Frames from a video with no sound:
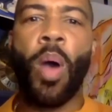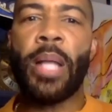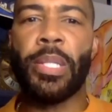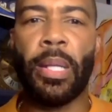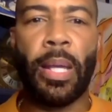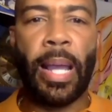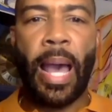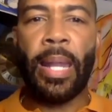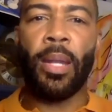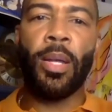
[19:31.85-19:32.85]
watching a
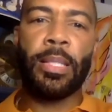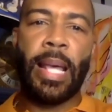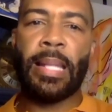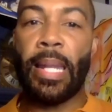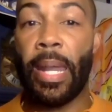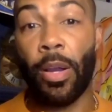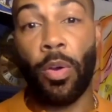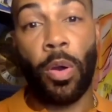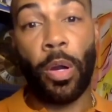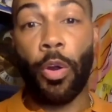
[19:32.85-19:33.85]
guy that looks athletic,
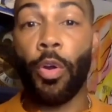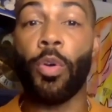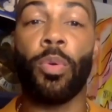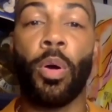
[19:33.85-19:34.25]
or a girl,